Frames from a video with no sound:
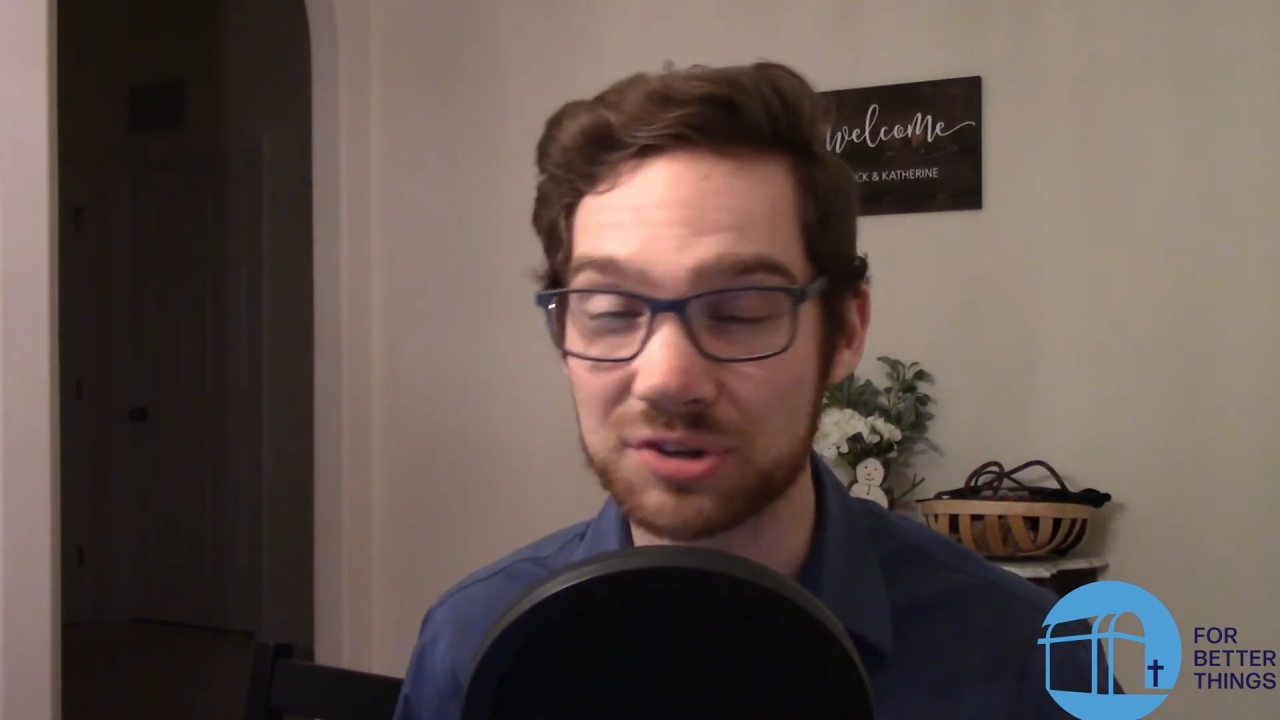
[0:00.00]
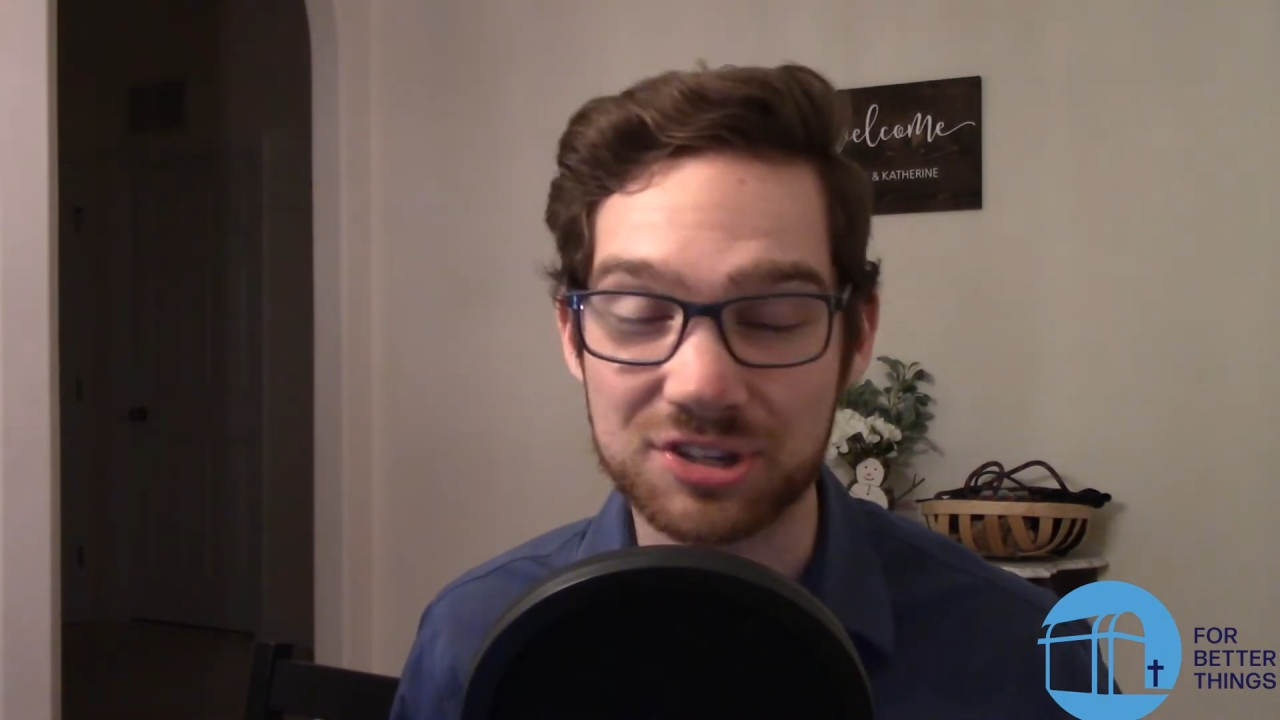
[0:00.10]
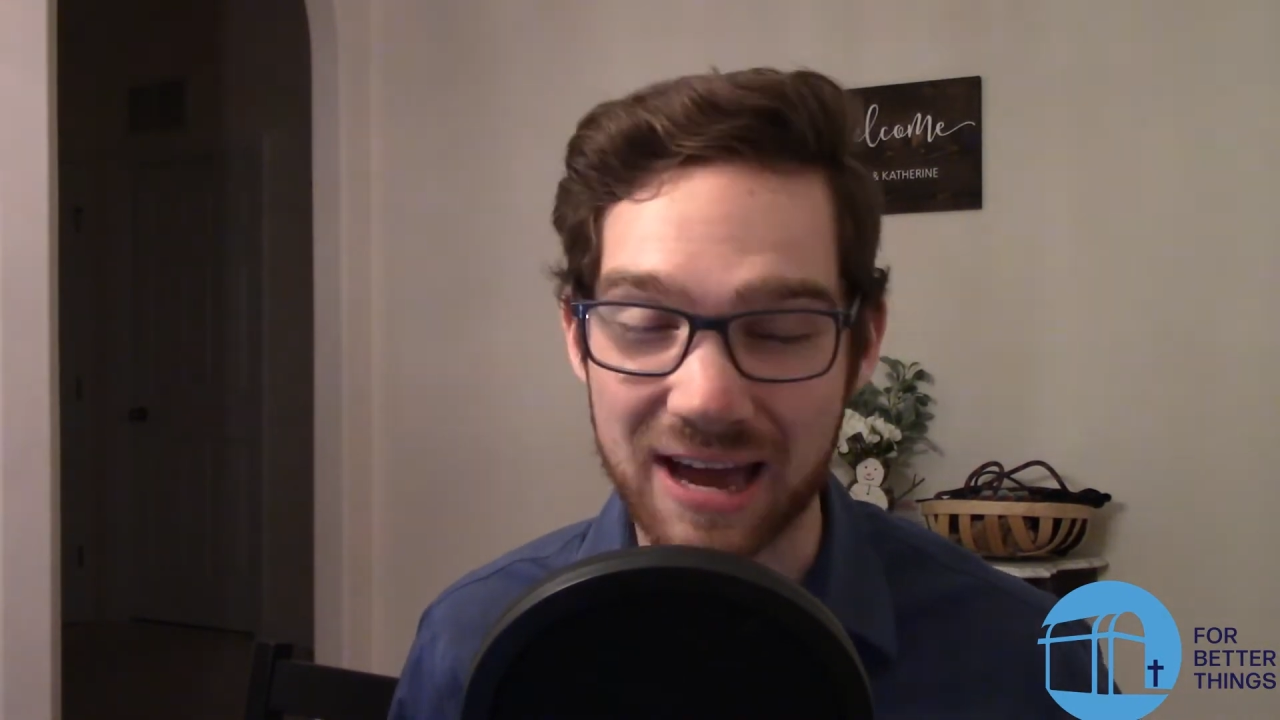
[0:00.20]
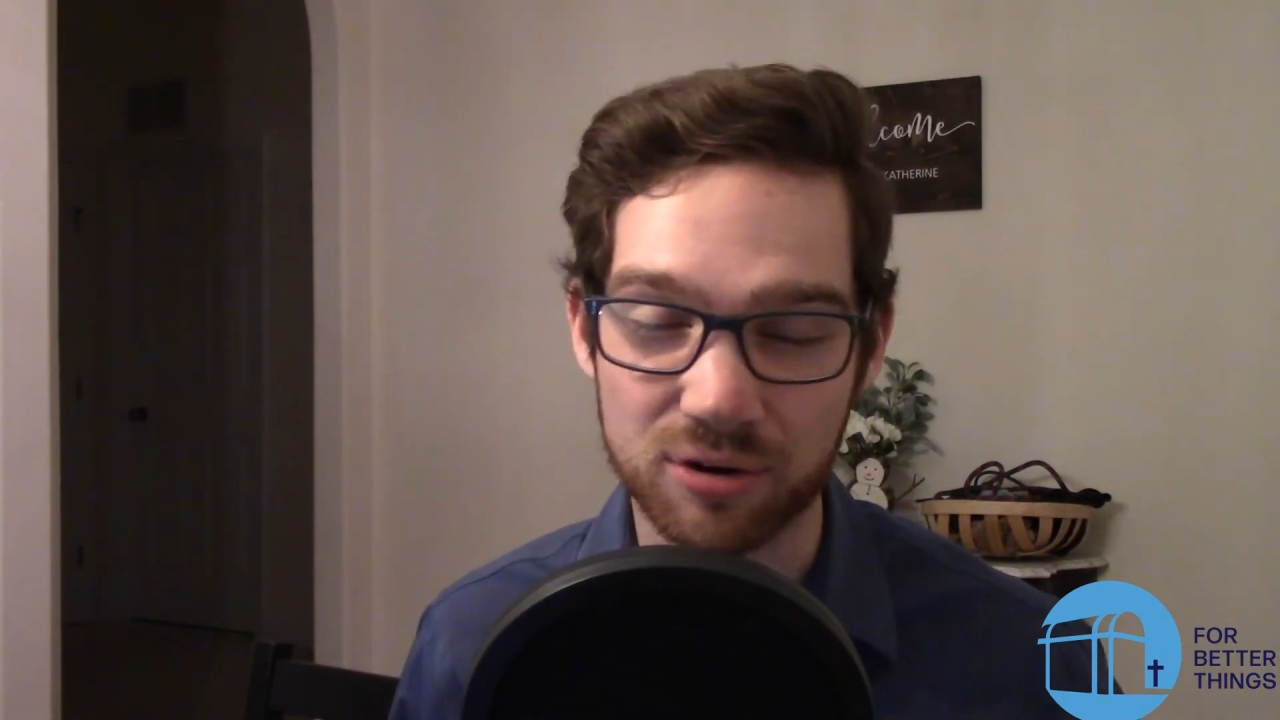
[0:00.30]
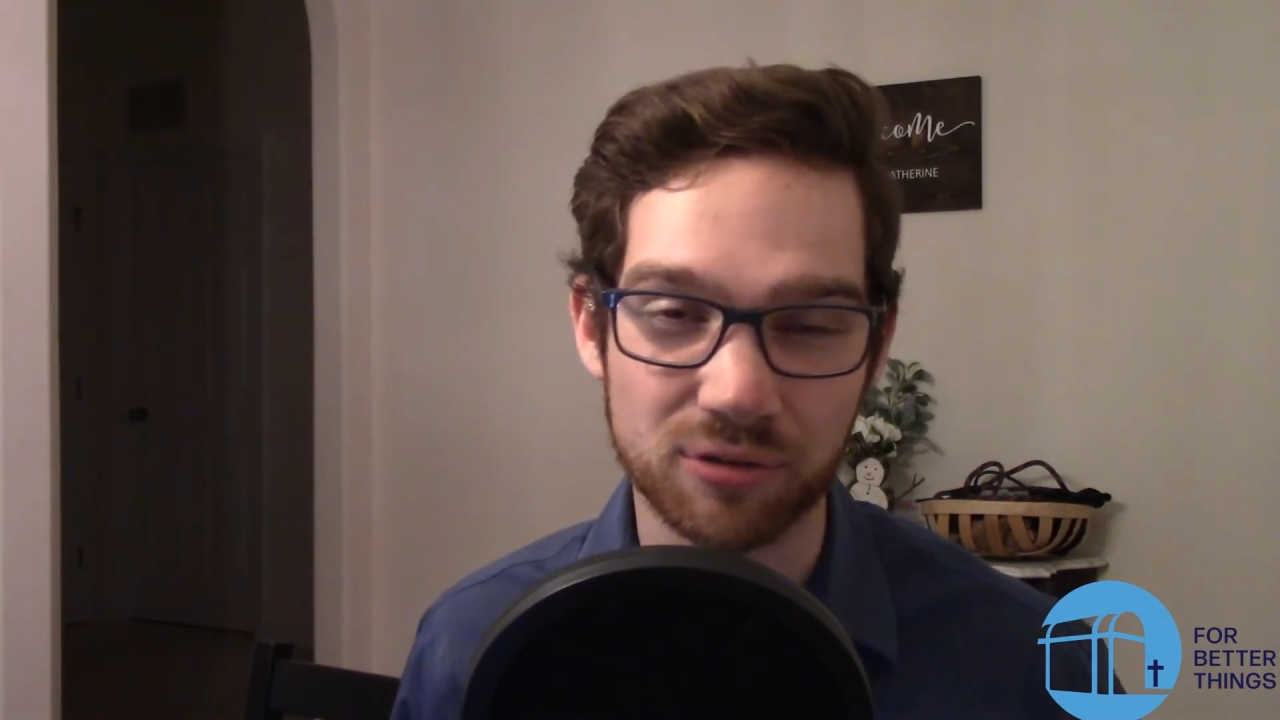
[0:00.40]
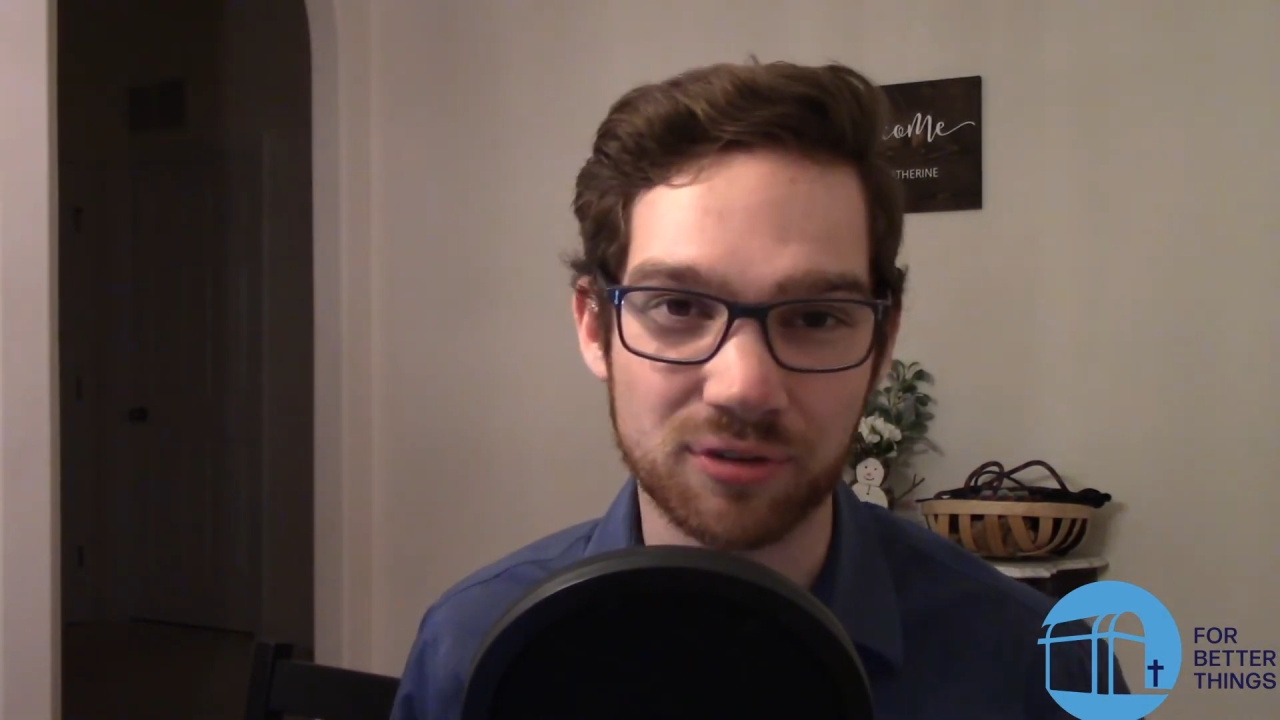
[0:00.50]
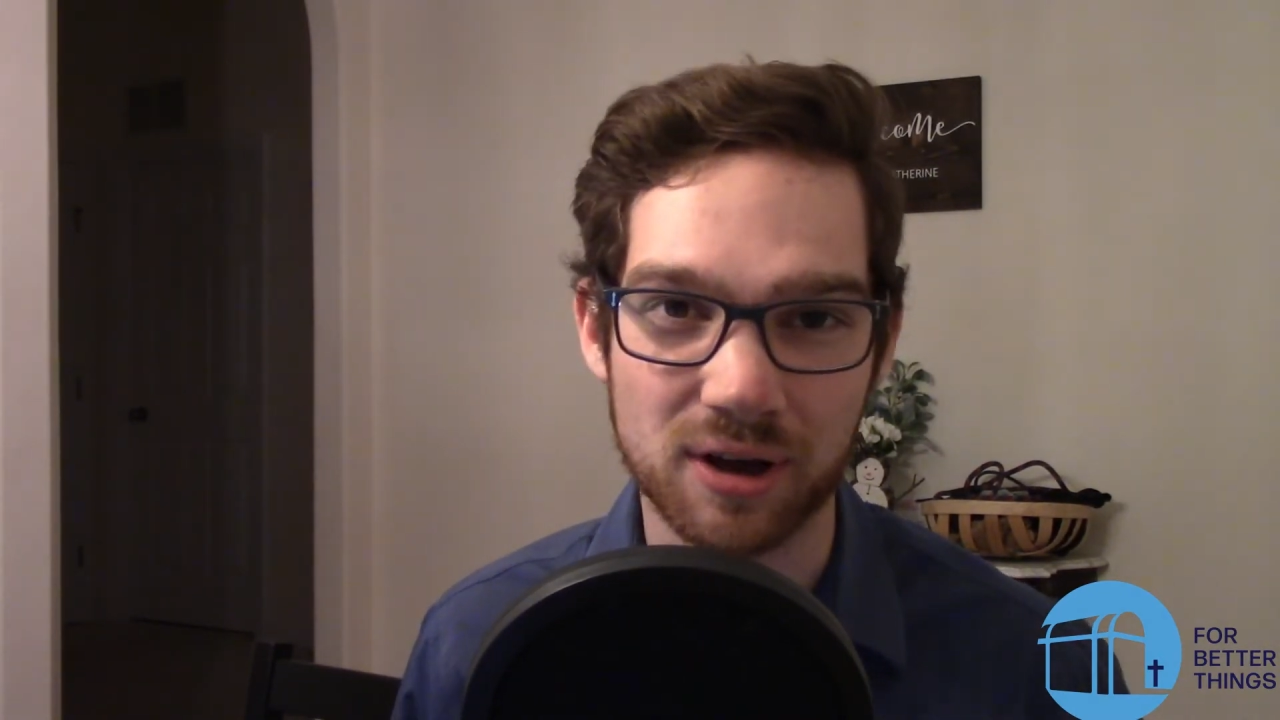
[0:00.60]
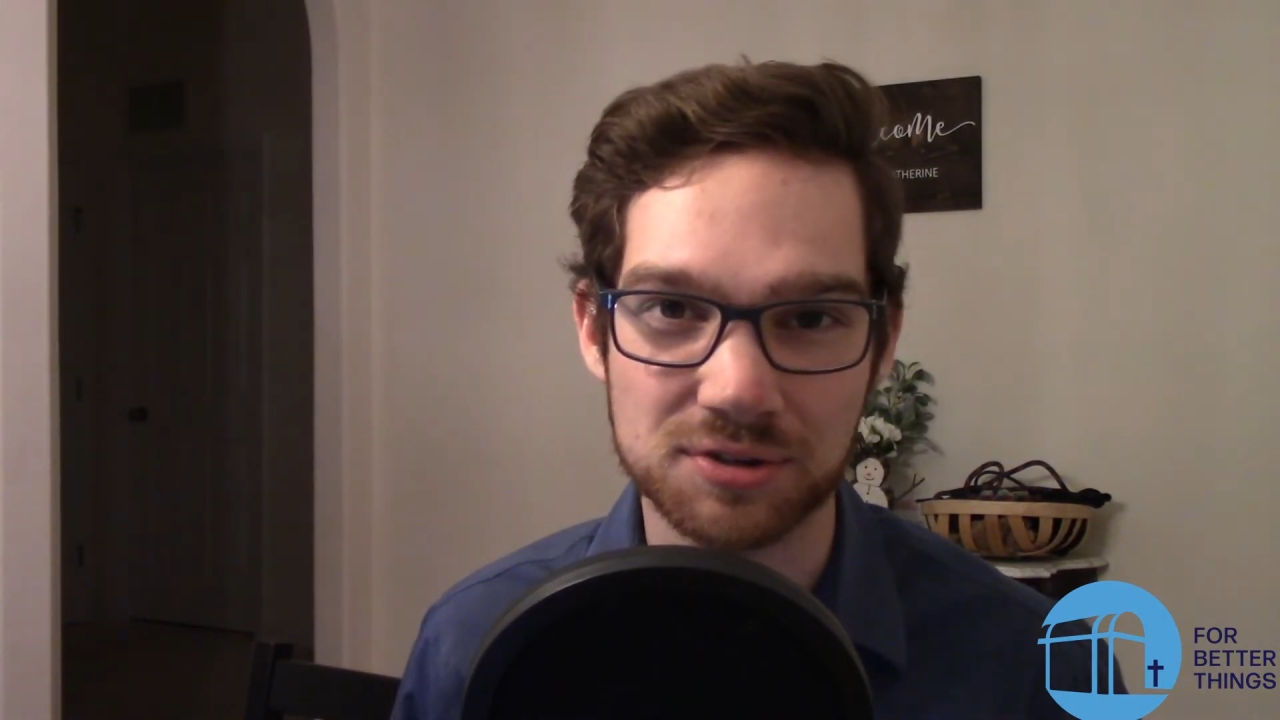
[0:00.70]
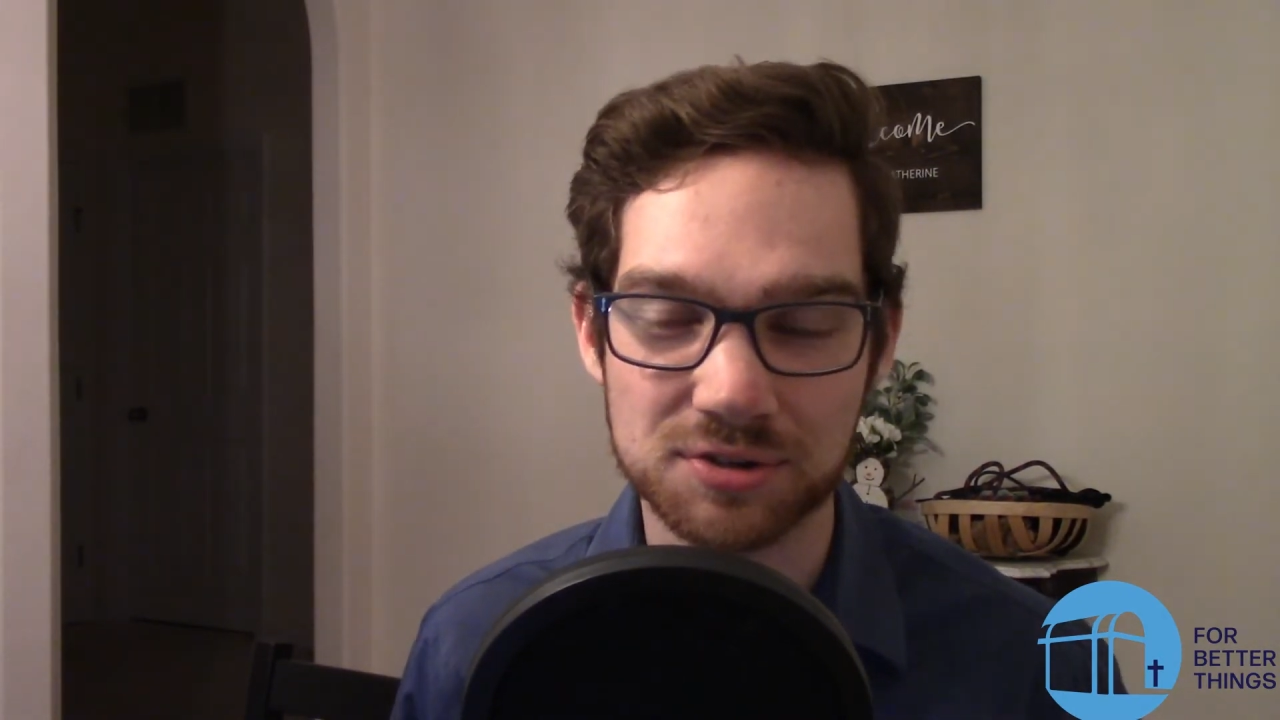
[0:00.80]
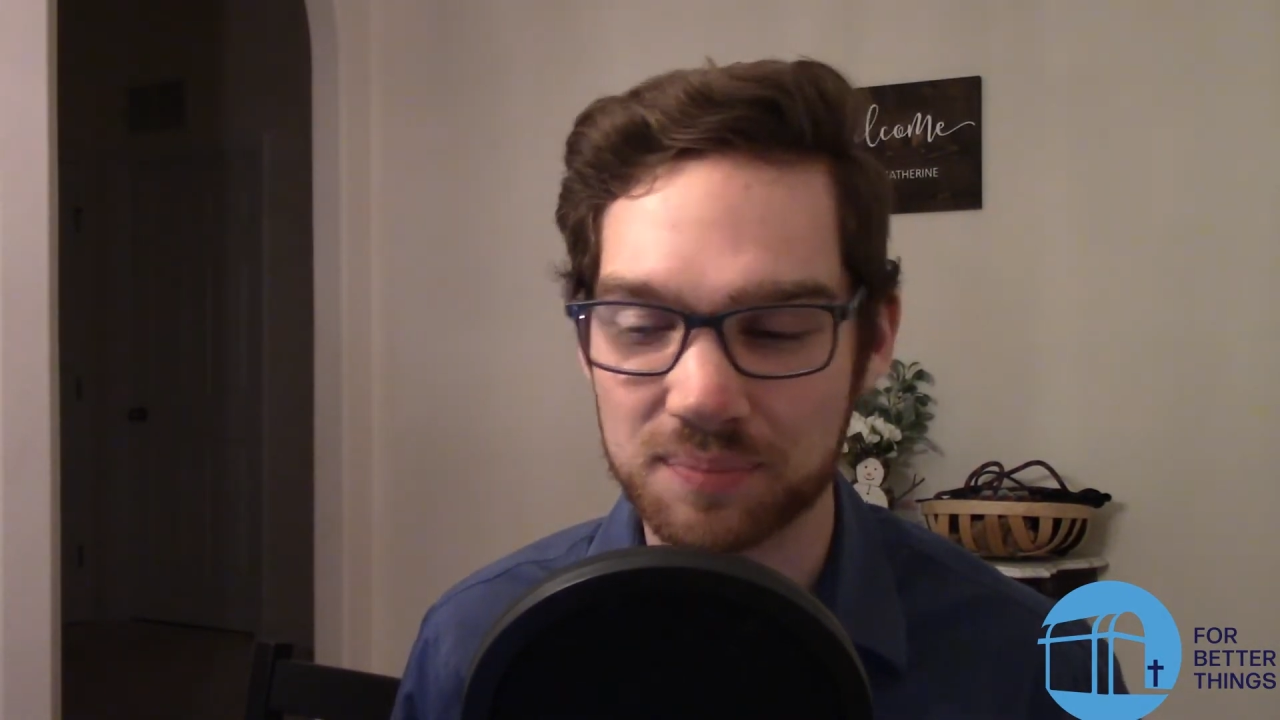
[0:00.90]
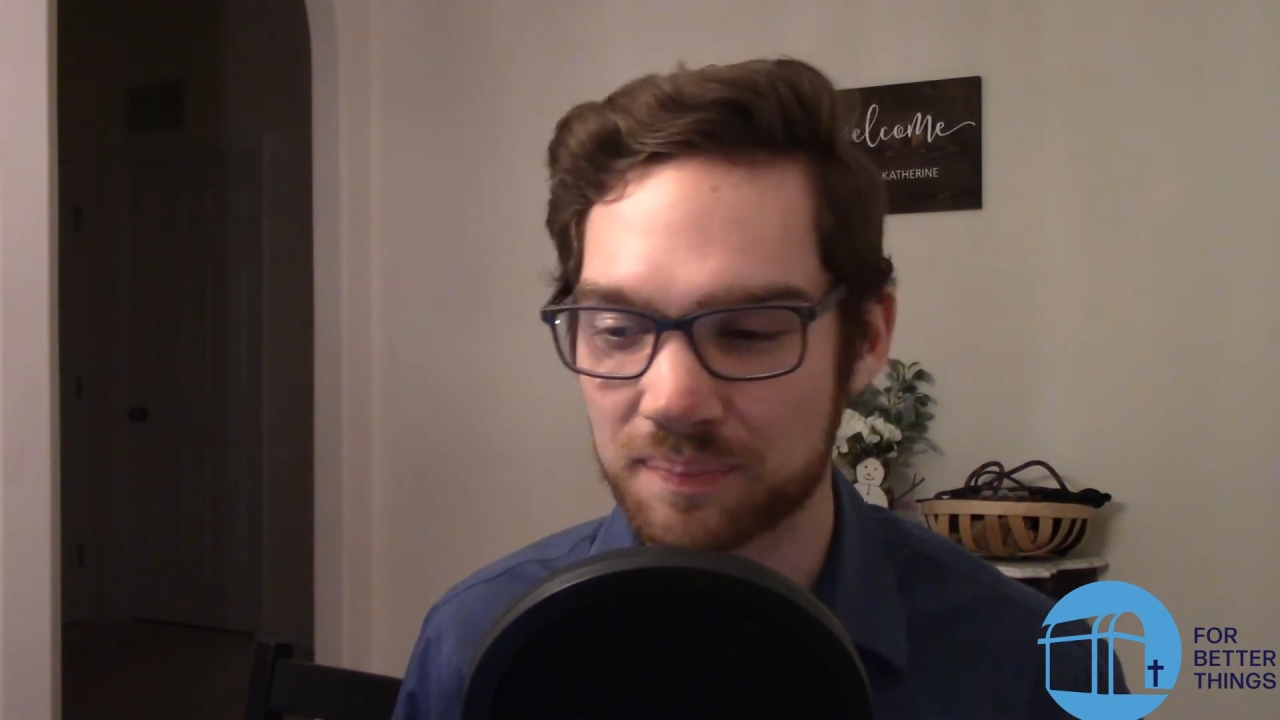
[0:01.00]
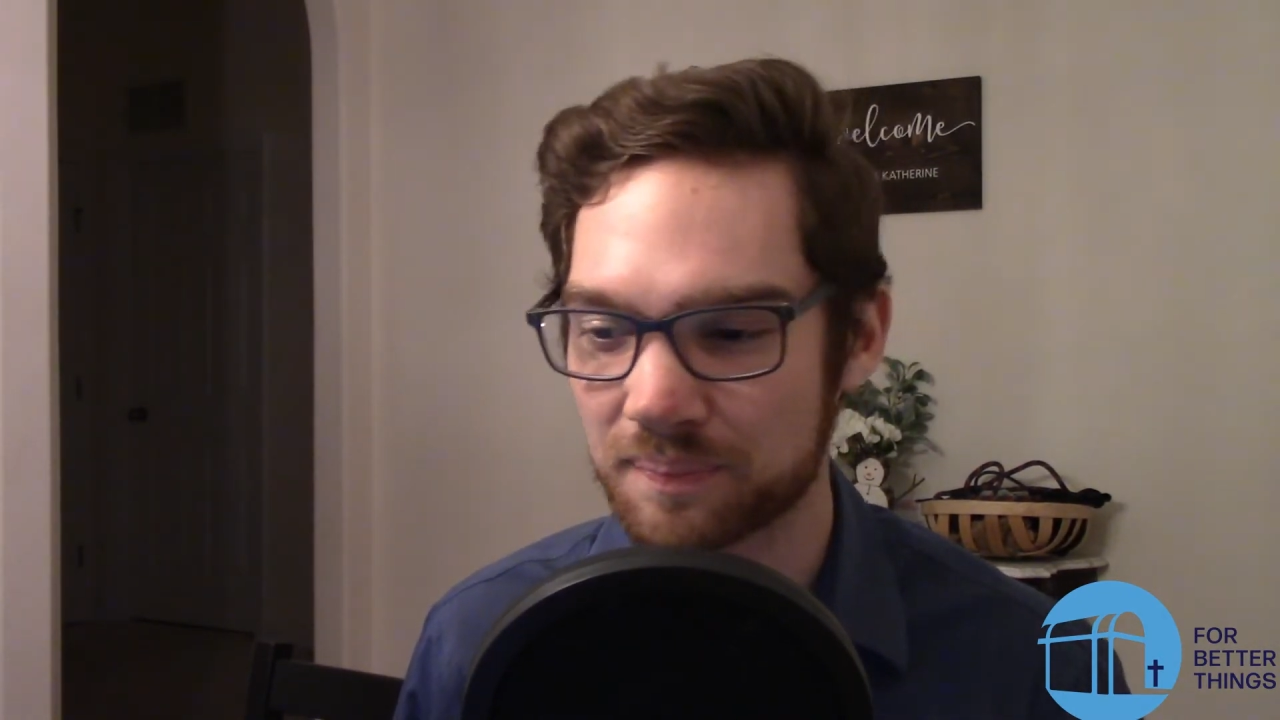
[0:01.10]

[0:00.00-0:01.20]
sacrifice.